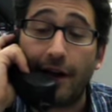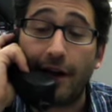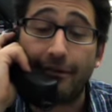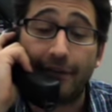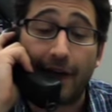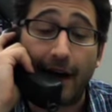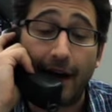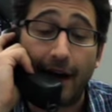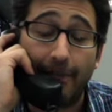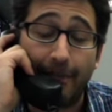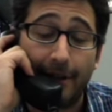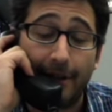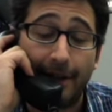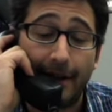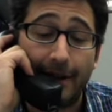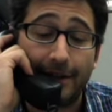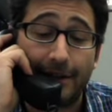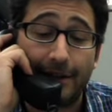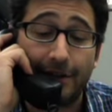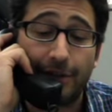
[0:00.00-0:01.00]
off topic.
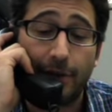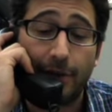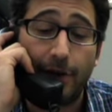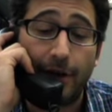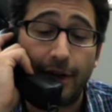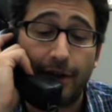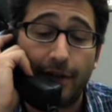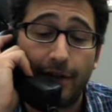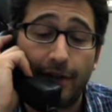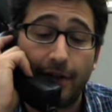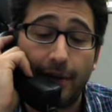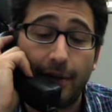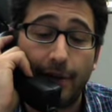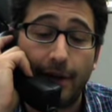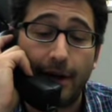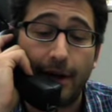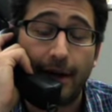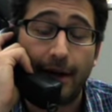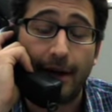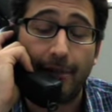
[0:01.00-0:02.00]
I just wanted
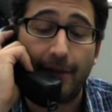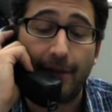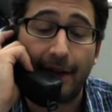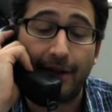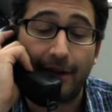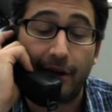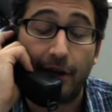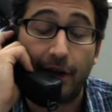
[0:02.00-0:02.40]
to I meant